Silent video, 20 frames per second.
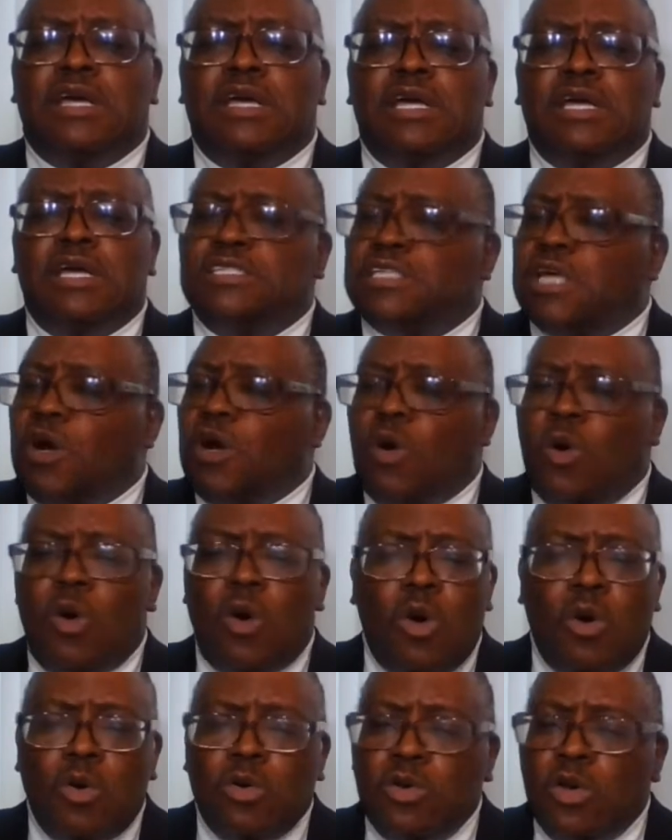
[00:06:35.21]
He said,
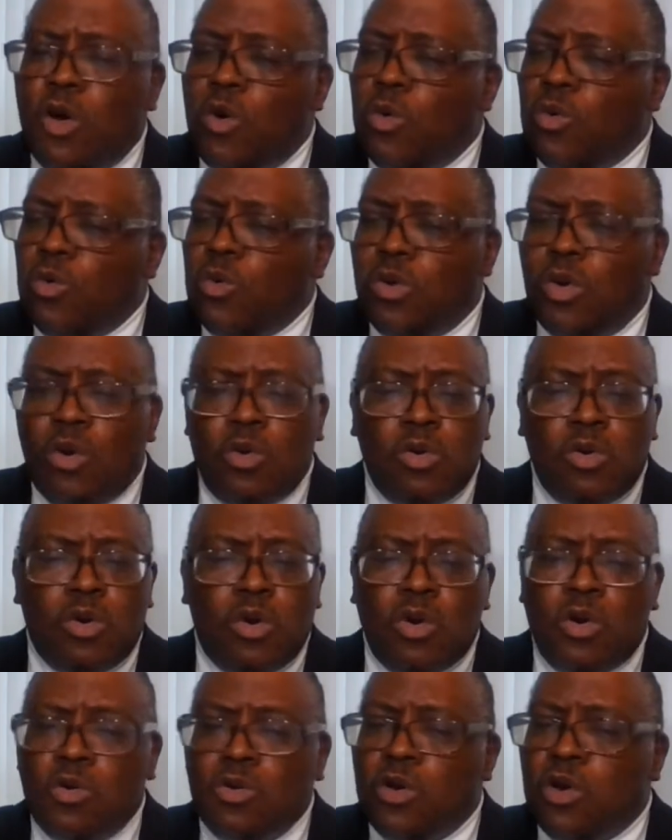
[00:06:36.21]
Oh, no, no,
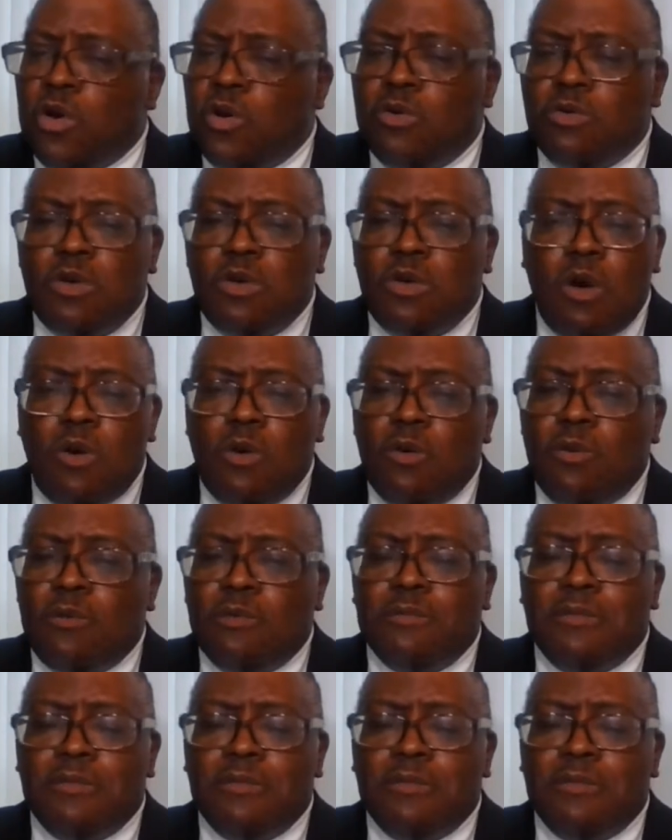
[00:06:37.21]
no, no, no.